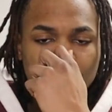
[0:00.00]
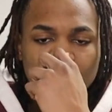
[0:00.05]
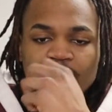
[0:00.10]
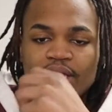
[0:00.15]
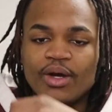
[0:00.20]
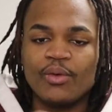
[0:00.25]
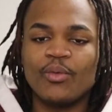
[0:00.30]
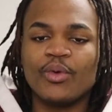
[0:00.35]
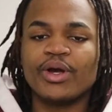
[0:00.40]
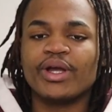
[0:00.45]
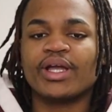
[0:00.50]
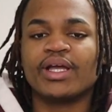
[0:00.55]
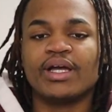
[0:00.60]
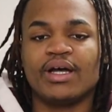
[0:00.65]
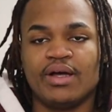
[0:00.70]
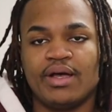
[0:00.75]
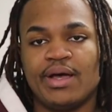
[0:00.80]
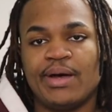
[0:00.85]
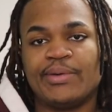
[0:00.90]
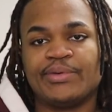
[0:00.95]
And like
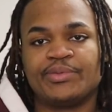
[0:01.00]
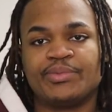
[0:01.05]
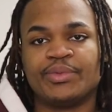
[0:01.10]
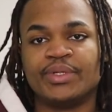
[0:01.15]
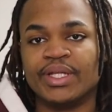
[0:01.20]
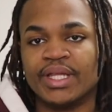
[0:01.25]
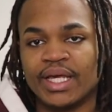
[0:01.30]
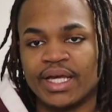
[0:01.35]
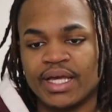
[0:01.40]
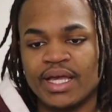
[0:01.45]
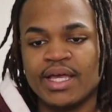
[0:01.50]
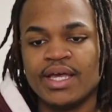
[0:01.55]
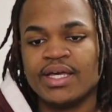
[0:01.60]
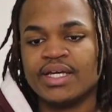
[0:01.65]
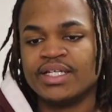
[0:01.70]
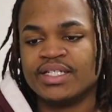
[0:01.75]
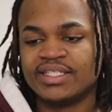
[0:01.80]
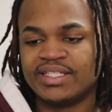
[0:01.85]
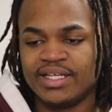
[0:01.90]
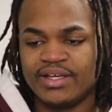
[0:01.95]
working out helps me like
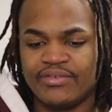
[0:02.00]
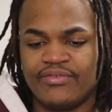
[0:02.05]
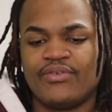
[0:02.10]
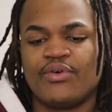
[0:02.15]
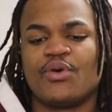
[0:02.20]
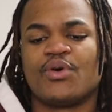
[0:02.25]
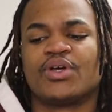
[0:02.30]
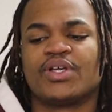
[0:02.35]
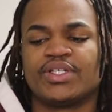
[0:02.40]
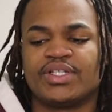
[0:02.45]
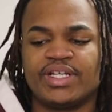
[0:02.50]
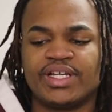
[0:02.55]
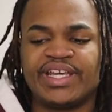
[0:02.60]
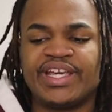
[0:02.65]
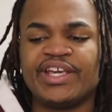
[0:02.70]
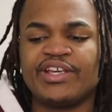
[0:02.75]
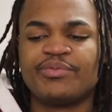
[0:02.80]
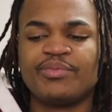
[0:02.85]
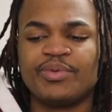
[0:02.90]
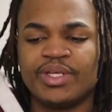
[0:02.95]
stay focused and
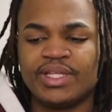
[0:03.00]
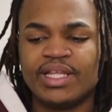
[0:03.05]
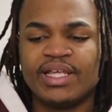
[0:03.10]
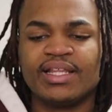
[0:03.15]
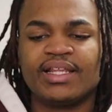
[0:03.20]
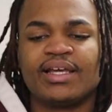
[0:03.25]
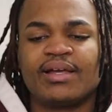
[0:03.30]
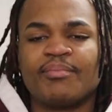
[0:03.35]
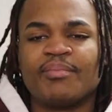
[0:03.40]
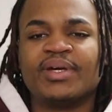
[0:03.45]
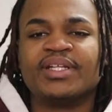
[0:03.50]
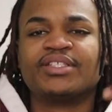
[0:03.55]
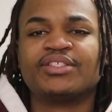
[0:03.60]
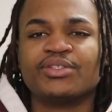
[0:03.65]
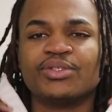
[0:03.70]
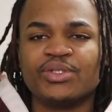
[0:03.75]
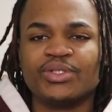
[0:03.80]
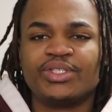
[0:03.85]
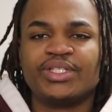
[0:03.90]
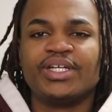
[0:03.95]
keeps me in that like
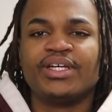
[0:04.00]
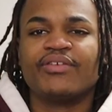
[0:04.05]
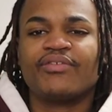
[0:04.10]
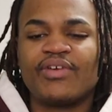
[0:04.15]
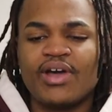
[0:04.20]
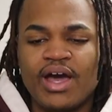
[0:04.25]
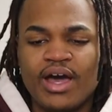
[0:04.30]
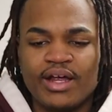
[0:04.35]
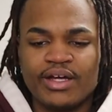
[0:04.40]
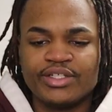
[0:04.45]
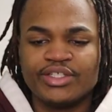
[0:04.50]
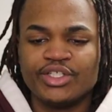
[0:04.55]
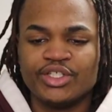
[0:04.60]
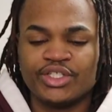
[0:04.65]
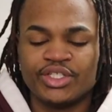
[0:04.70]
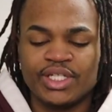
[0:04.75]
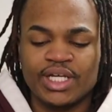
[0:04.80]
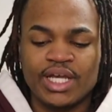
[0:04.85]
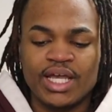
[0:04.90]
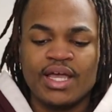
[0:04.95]
mental state of kind of
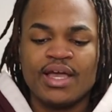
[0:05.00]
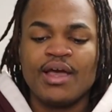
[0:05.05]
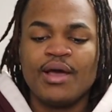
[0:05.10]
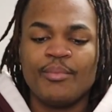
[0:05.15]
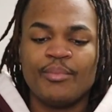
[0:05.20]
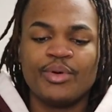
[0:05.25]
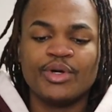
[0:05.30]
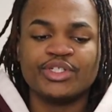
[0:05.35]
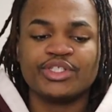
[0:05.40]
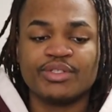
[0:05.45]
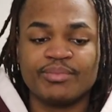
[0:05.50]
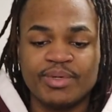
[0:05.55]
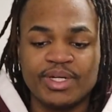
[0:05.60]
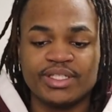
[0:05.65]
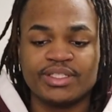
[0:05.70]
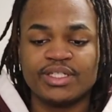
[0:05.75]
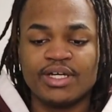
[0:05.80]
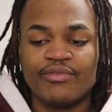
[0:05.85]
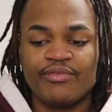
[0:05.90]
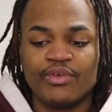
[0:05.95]
just like pushing
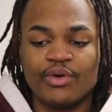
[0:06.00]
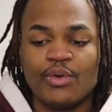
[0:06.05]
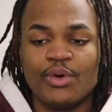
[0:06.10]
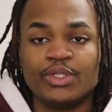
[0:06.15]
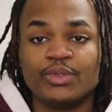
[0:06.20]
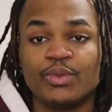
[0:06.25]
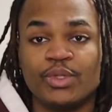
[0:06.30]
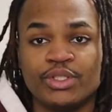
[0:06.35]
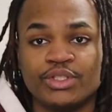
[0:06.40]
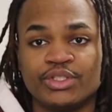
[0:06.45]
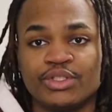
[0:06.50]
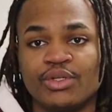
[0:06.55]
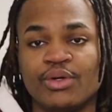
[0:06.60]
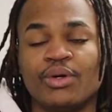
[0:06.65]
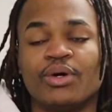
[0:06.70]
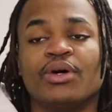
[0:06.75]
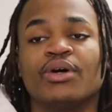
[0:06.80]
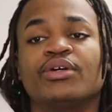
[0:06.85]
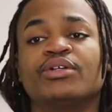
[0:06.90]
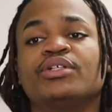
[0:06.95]
myself and always wanting to
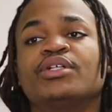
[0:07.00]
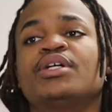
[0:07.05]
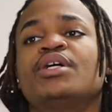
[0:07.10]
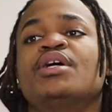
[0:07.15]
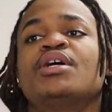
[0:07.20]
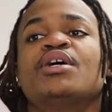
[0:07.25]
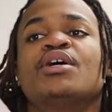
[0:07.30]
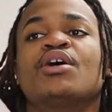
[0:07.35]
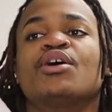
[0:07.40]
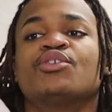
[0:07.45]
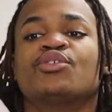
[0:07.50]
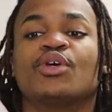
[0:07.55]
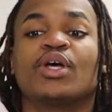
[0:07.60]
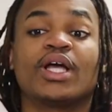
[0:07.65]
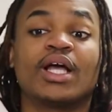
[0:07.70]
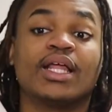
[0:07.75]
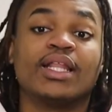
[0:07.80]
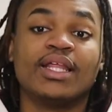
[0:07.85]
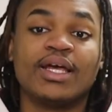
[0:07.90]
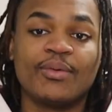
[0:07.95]
go harder. So
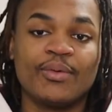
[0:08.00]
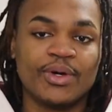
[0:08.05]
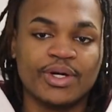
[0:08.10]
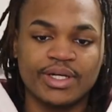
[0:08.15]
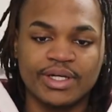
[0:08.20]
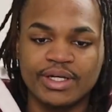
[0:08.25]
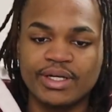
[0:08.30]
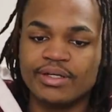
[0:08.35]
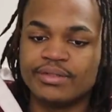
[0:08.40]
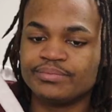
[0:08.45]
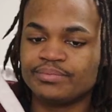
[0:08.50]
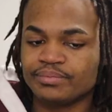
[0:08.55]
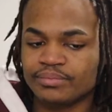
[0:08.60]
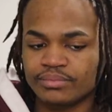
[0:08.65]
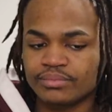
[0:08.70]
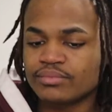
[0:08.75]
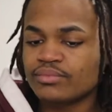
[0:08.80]
like I like working out.